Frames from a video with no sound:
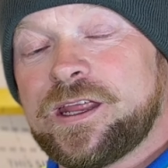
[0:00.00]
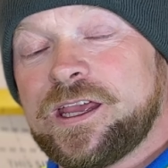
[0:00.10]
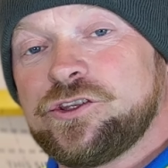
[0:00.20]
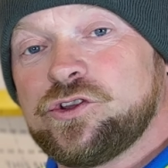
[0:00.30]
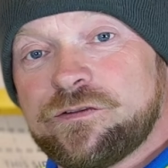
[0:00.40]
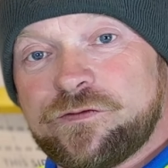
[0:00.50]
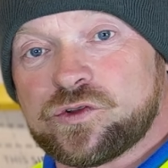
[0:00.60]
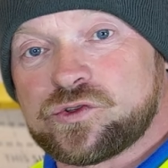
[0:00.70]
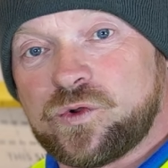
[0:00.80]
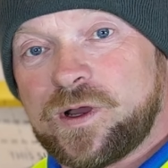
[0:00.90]
a
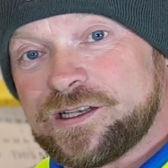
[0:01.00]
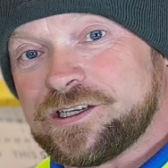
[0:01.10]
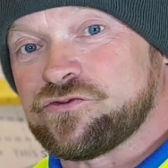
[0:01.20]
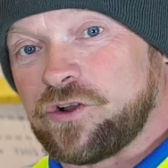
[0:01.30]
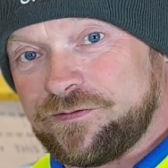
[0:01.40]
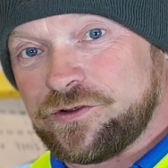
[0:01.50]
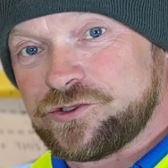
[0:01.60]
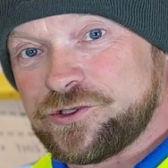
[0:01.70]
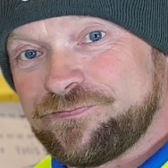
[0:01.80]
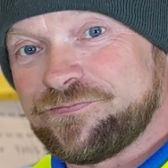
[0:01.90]
universal handed
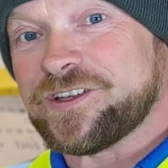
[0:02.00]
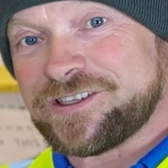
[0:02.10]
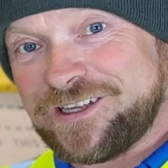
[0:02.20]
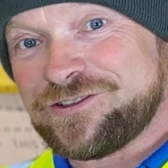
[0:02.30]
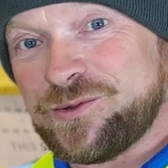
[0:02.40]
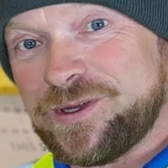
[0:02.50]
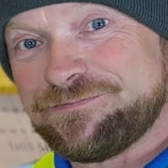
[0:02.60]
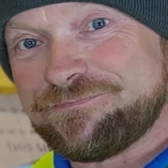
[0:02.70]
dry-verge. Let's get to it.